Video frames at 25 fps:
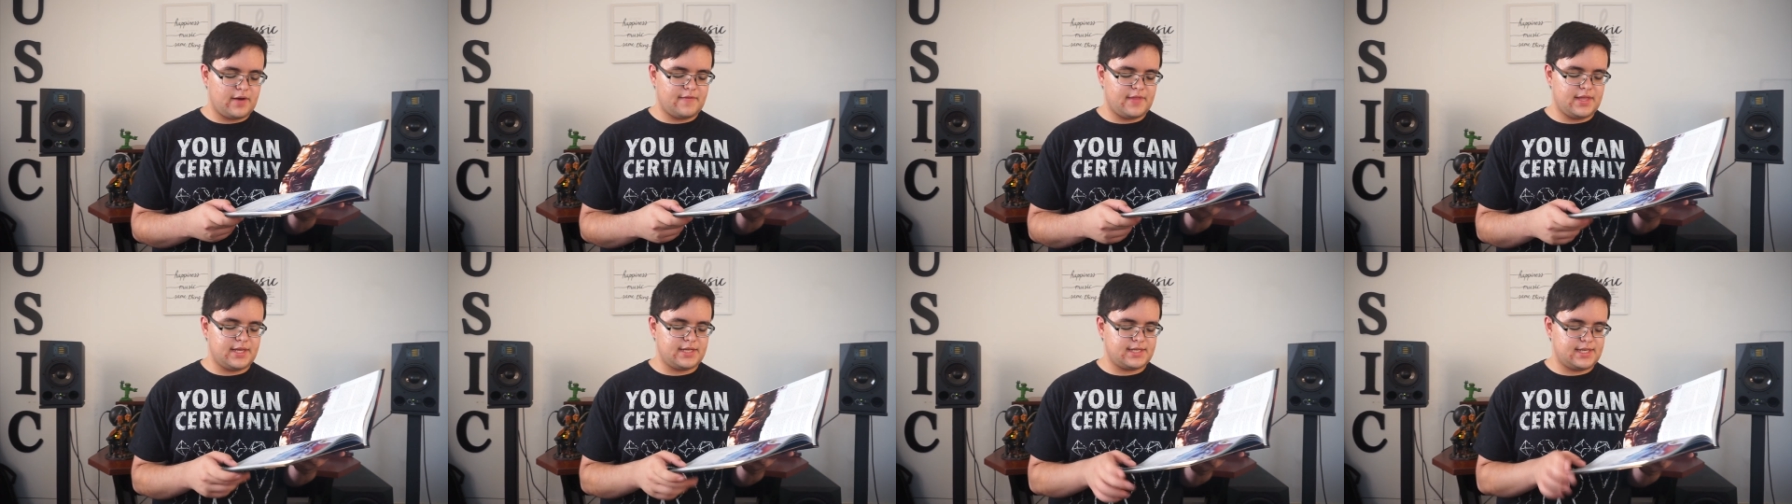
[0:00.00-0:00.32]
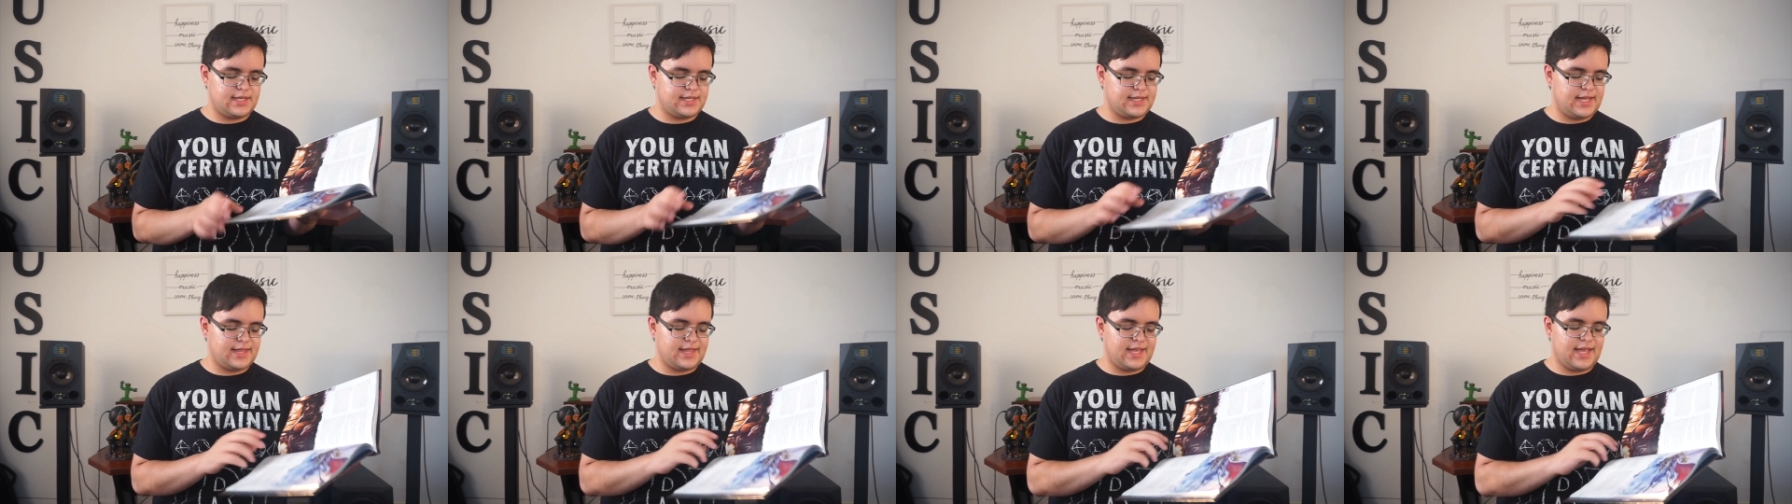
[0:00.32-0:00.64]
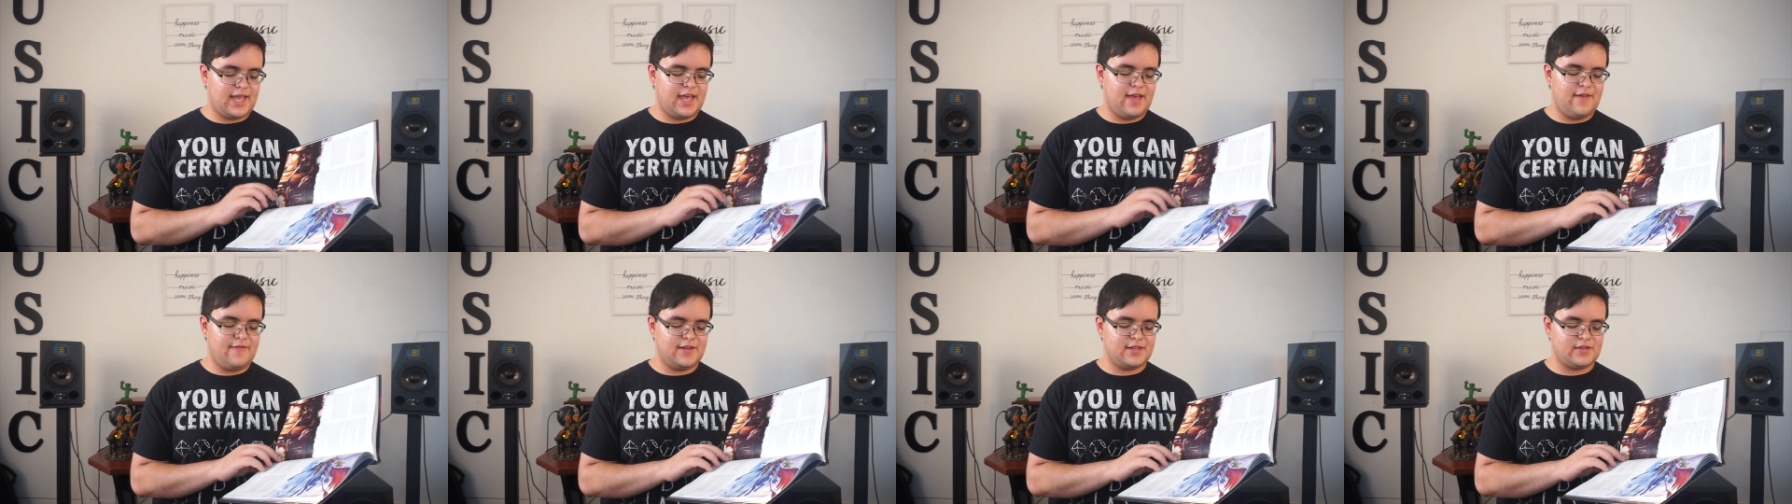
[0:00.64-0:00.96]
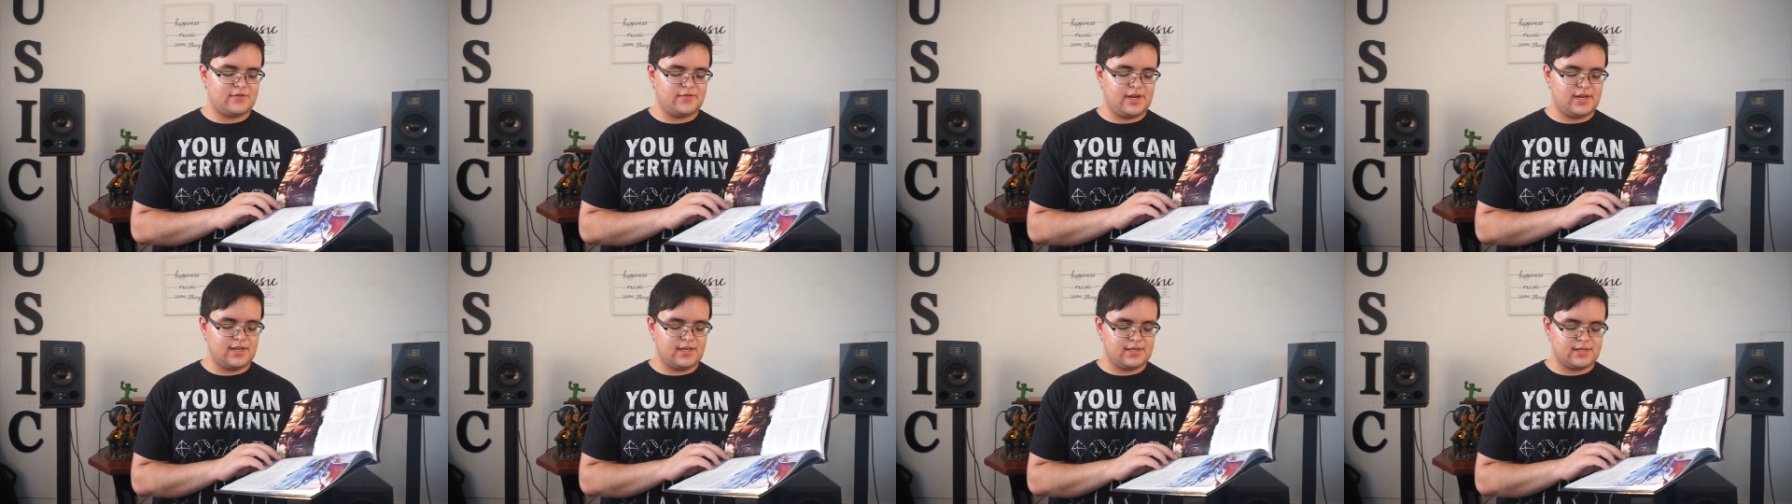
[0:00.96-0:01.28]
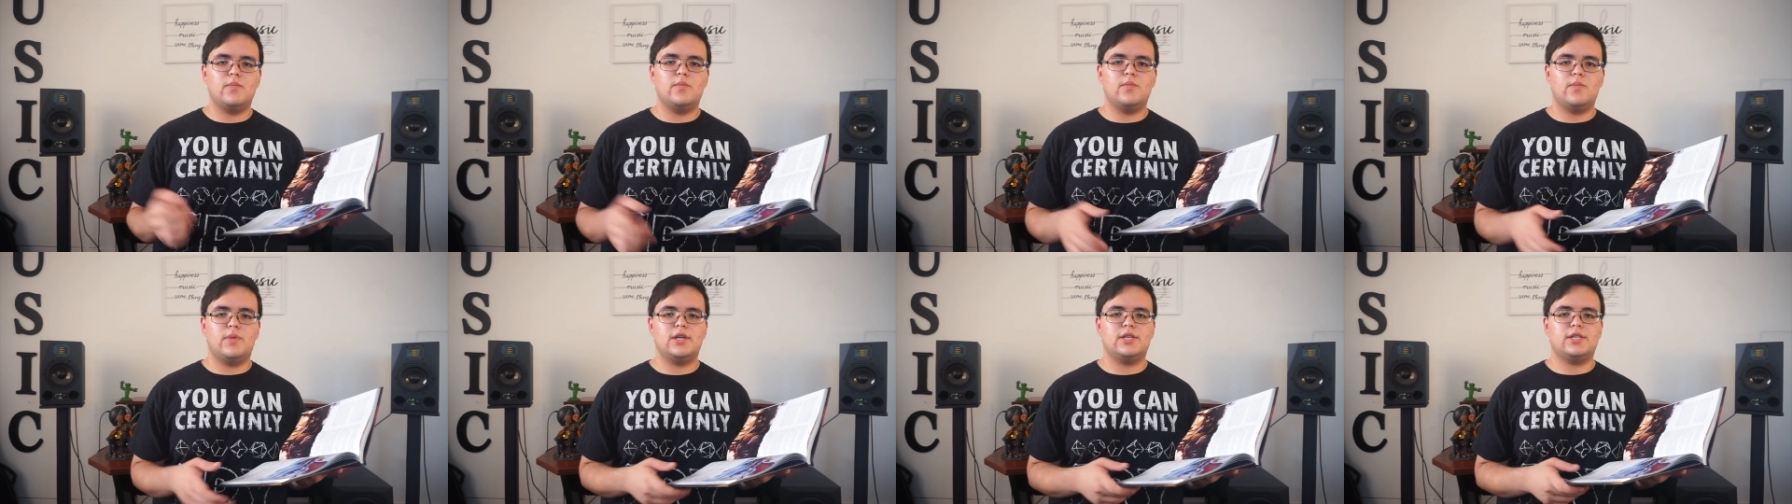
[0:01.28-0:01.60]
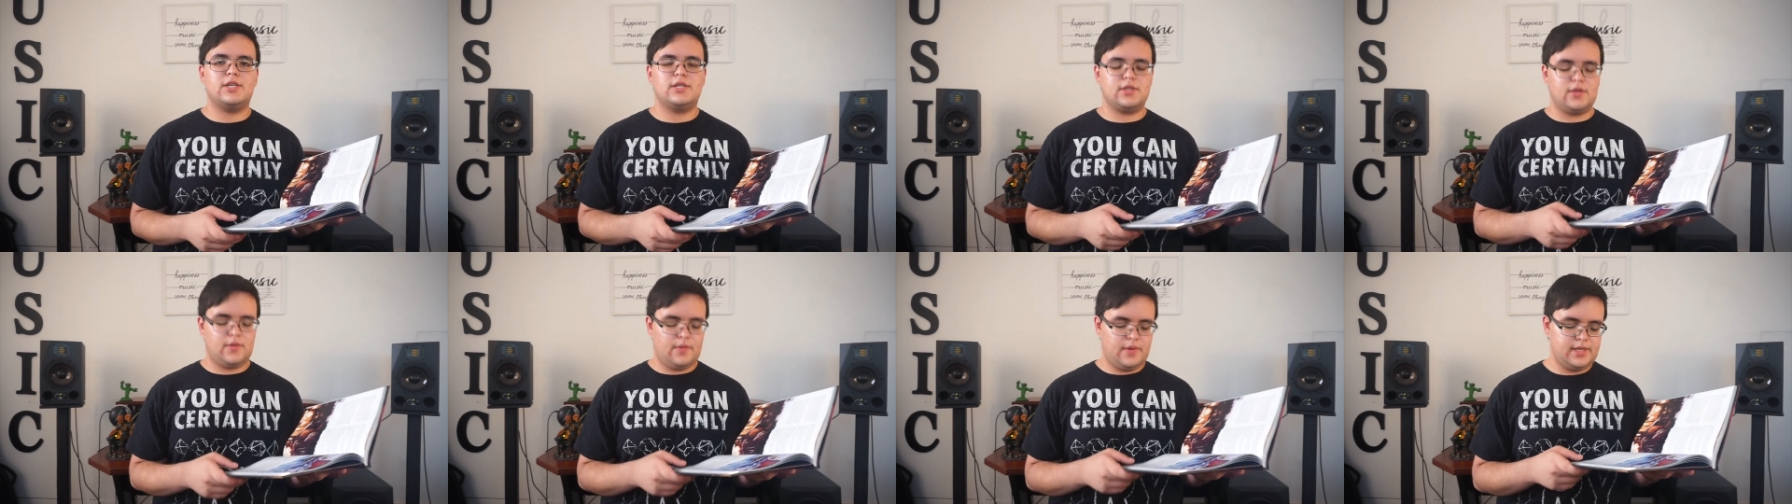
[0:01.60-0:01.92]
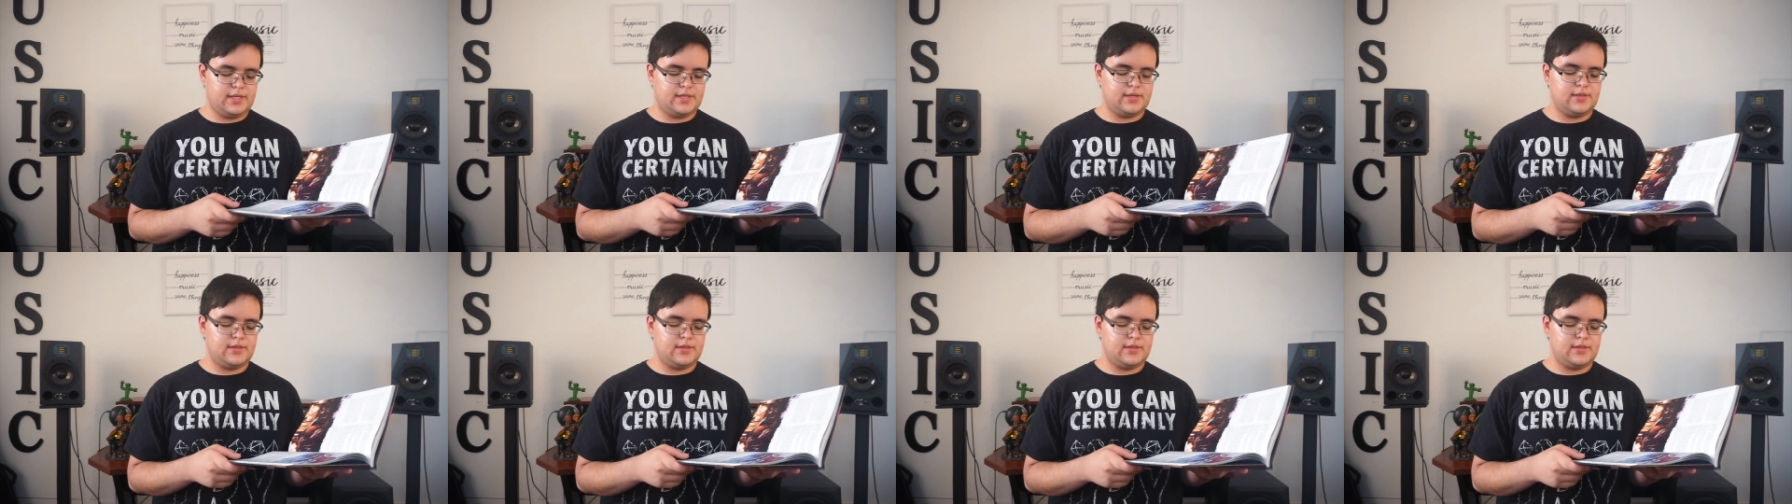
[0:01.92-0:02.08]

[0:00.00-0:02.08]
of this is that they give us riddles, which is always